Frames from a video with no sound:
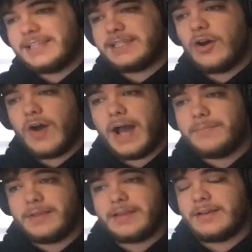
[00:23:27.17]
So
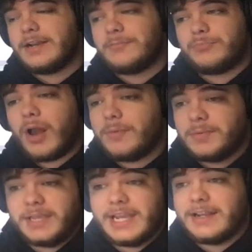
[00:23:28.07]
I'm going to
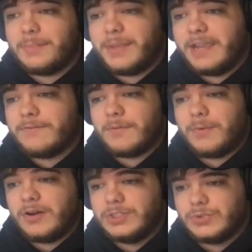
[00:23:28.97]
probably end up playing for
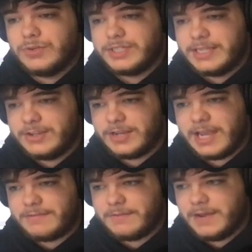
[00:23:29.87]
Paul George, and then you're going
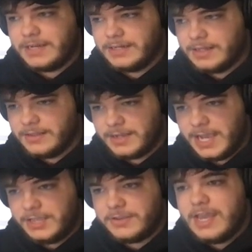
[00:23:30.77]
to have to find another
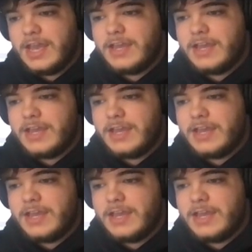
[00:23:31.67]
guy.